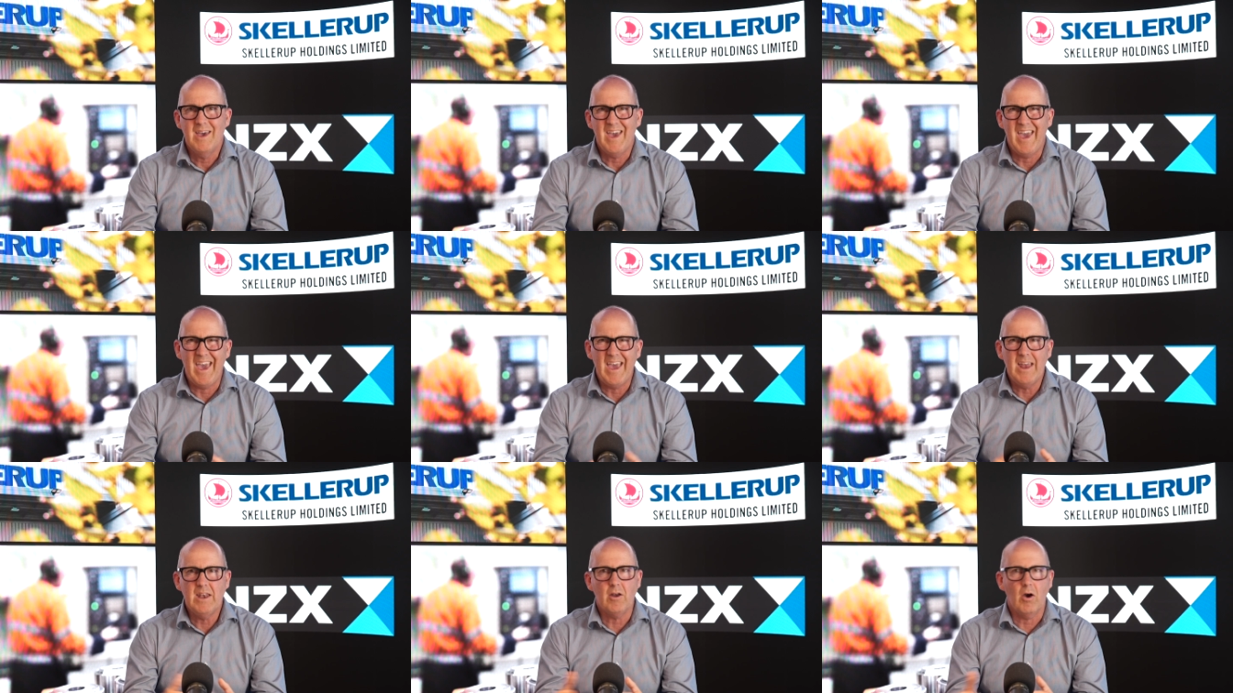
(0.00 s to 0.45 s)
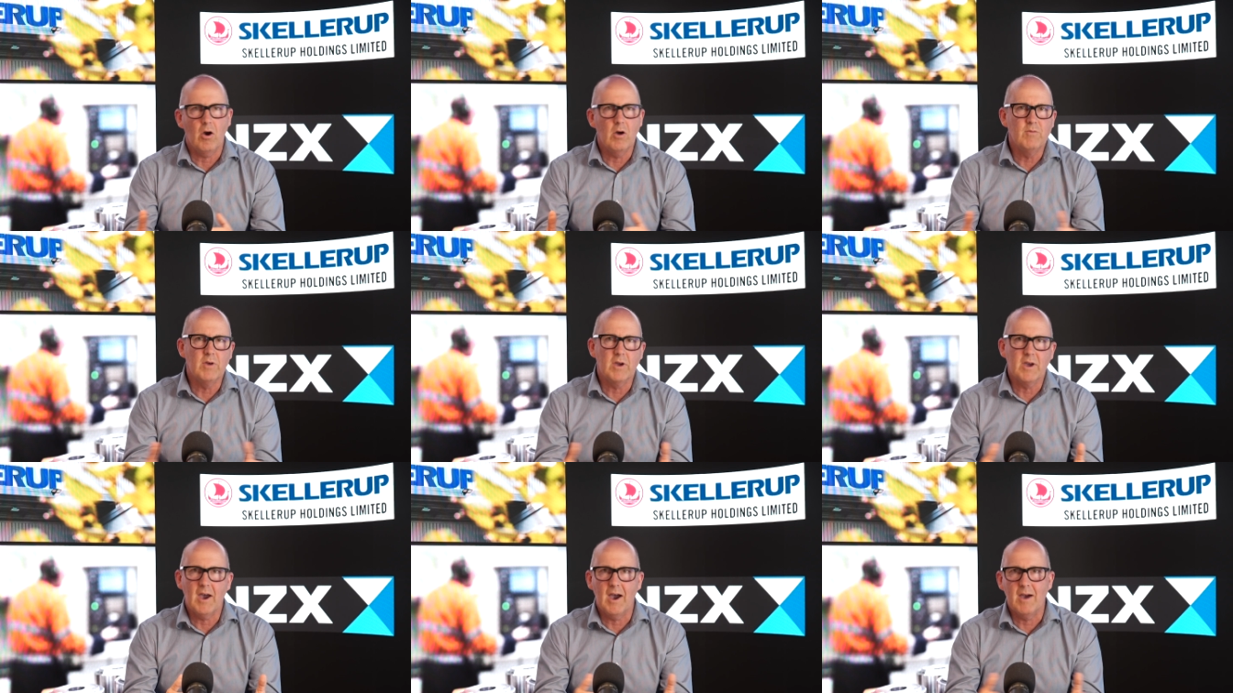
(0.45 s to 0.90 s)
and
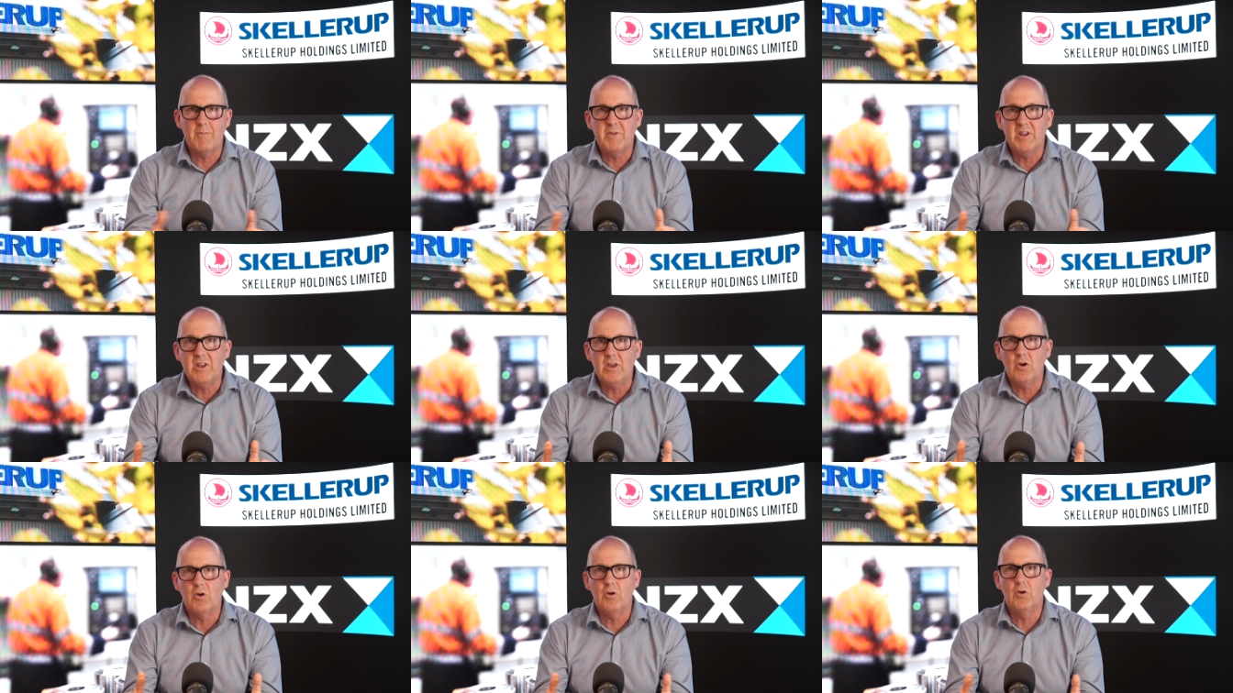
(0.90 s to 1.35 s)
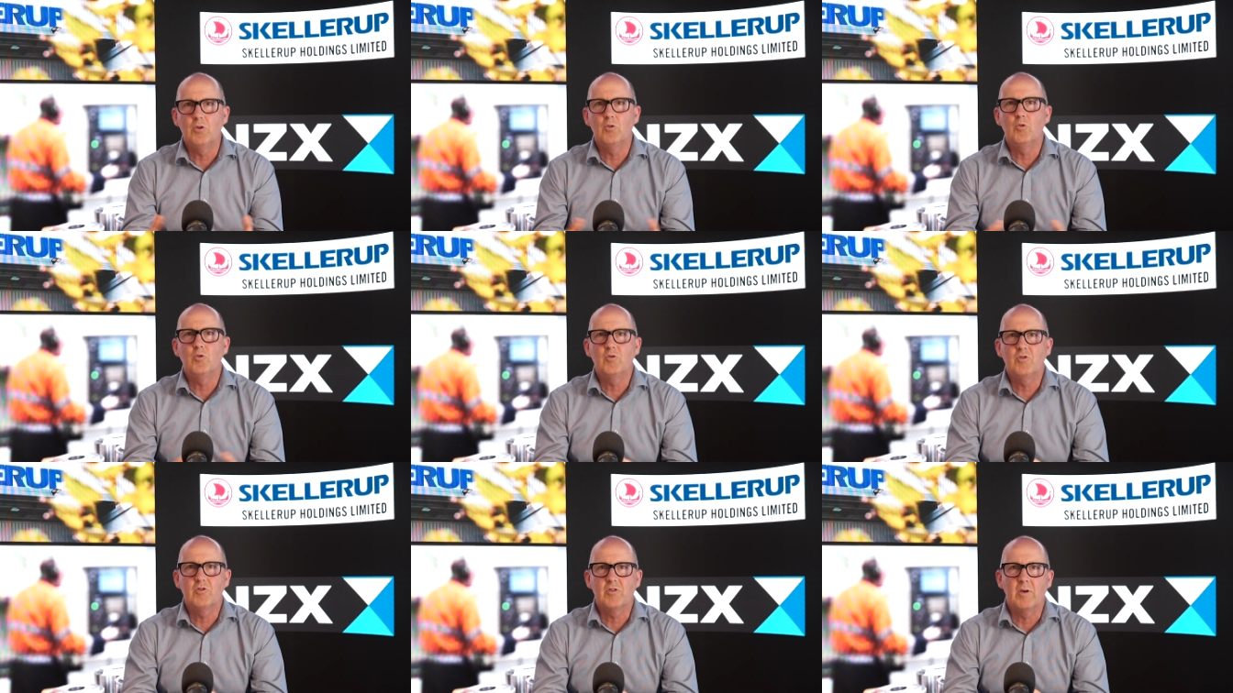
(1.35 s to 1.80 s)
overcome any
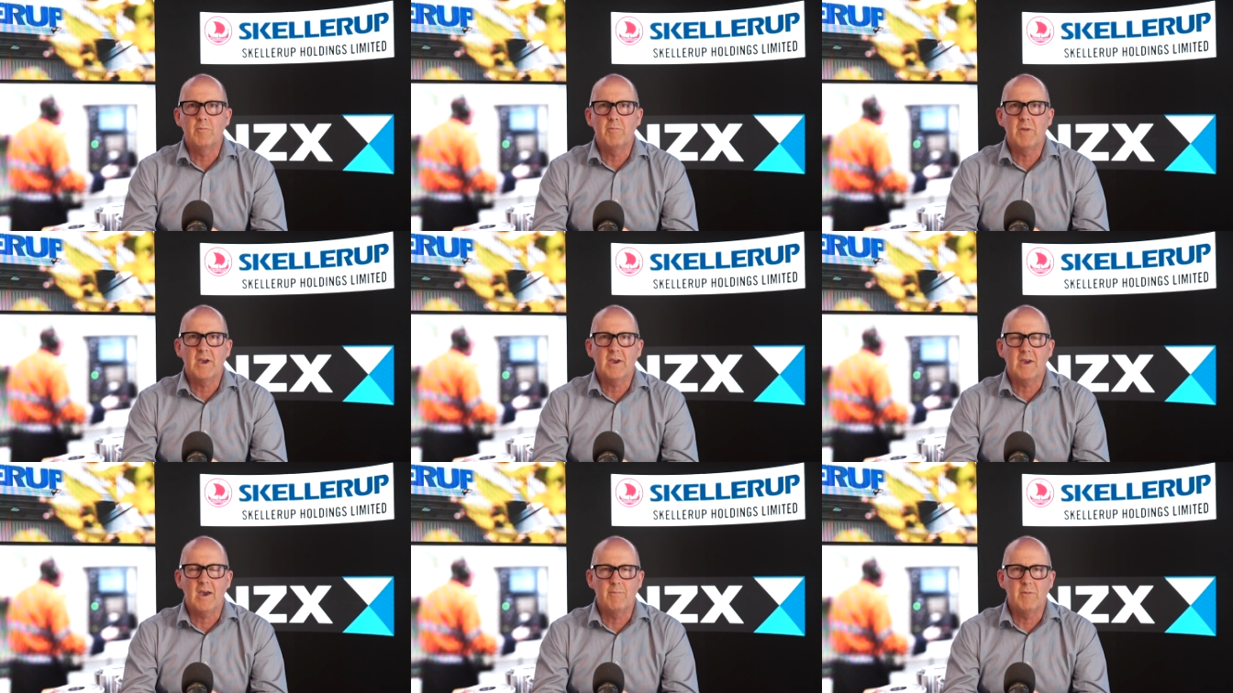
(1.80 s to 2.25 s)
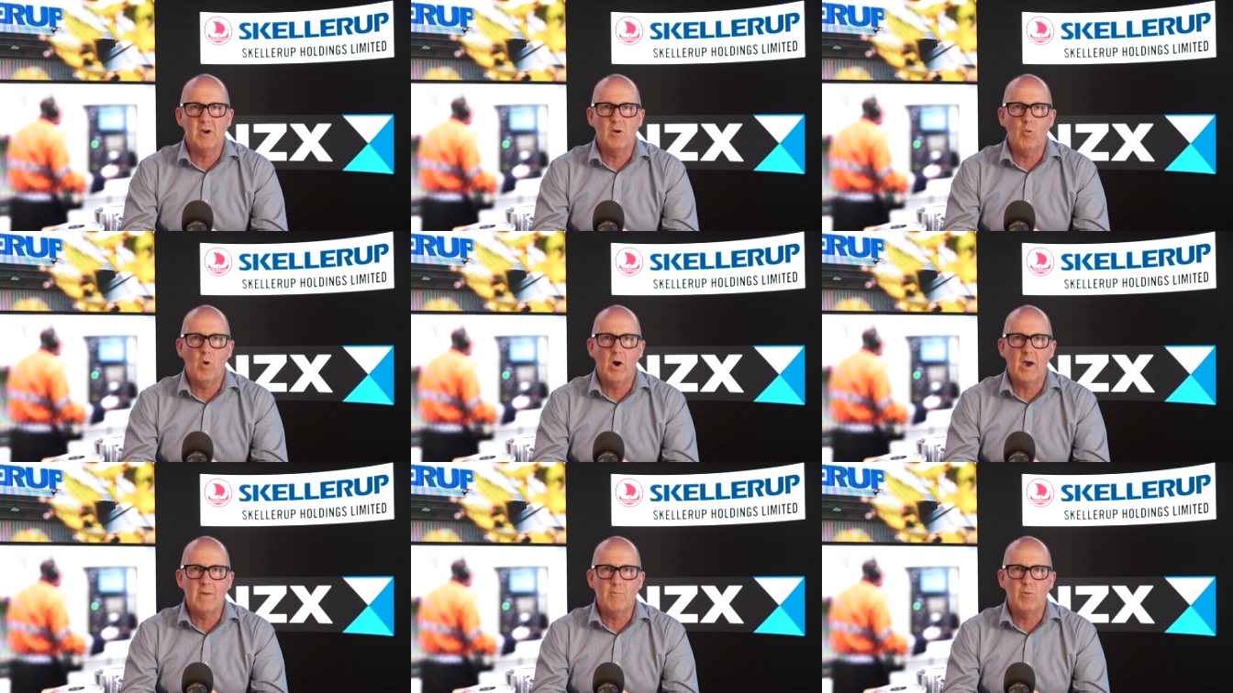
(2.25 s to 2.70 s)
hurdles that may come our
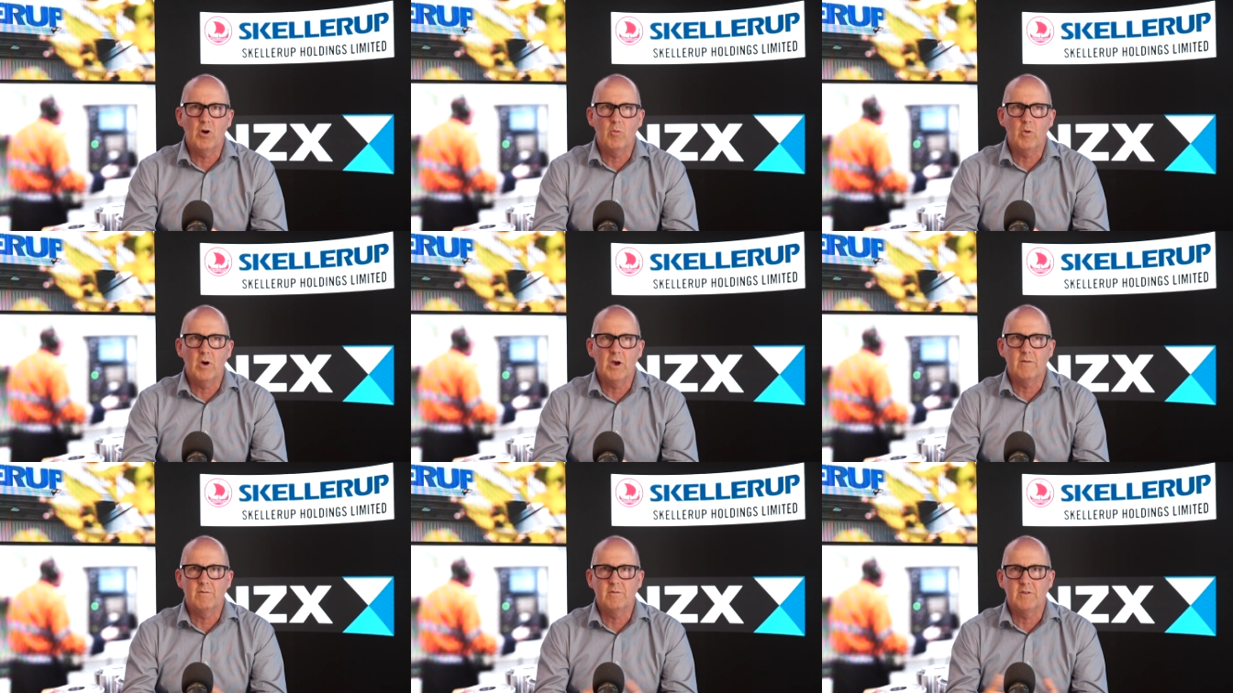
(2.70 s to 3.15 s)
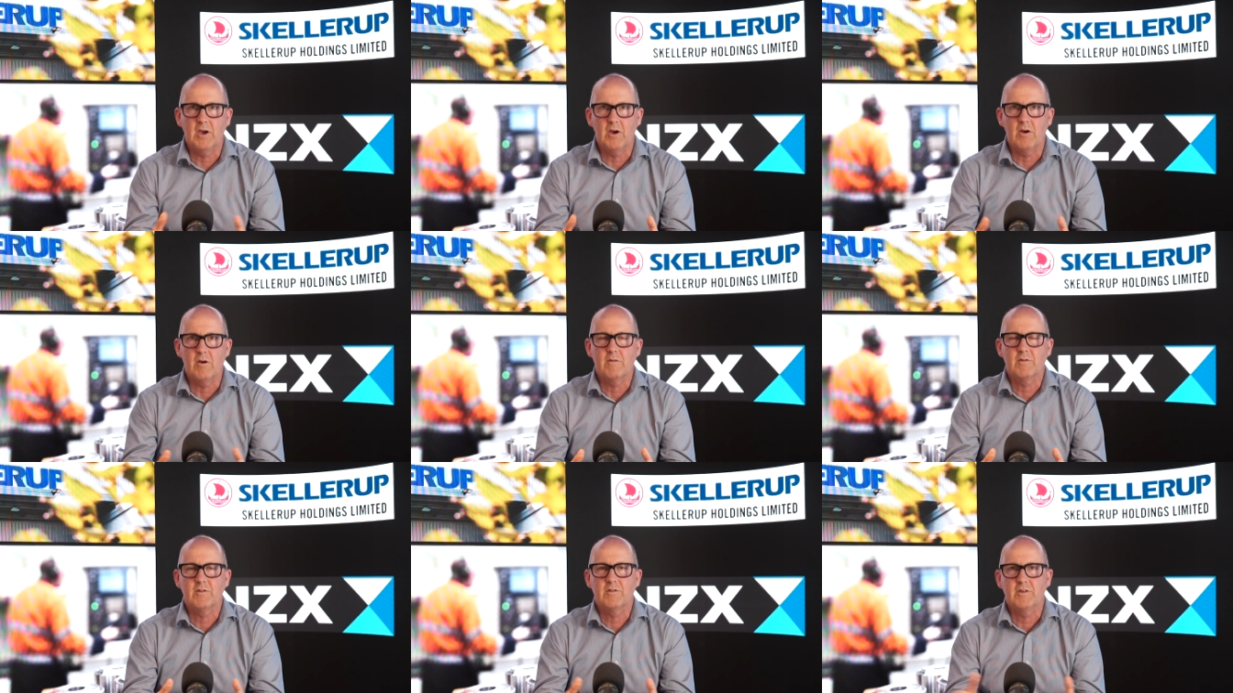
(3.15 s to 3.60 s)
way by way of
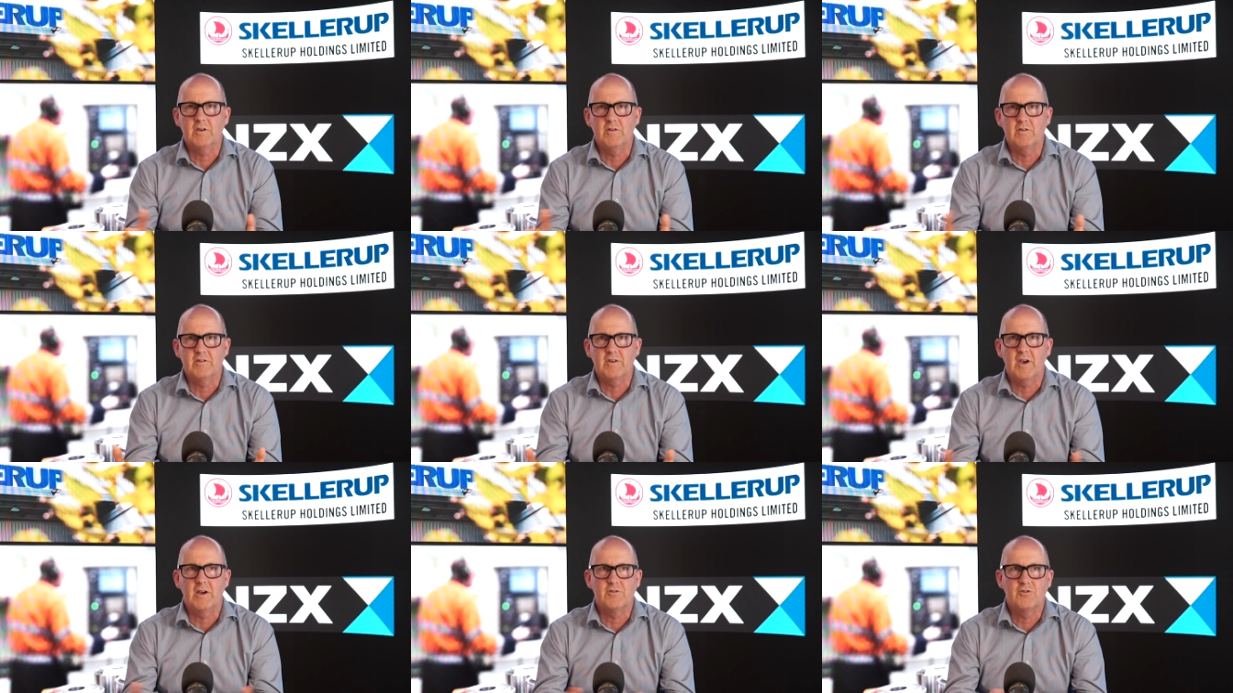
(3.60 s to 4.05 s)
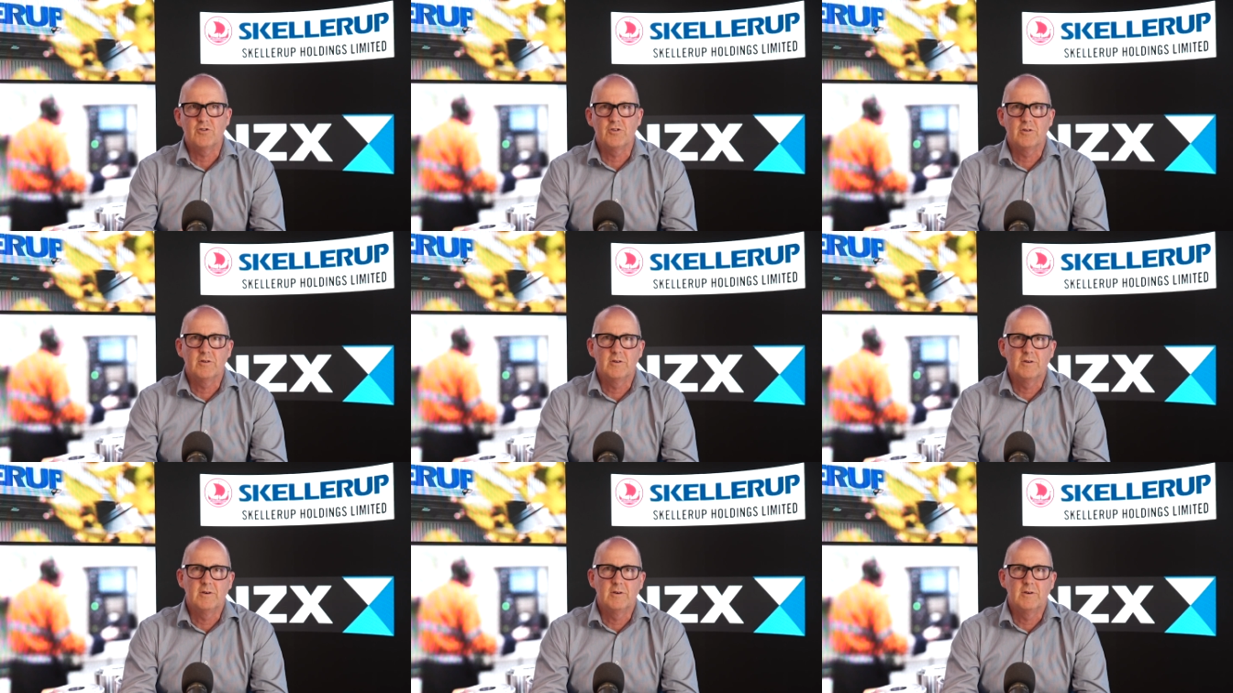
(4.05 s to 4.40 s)
tariffs and such.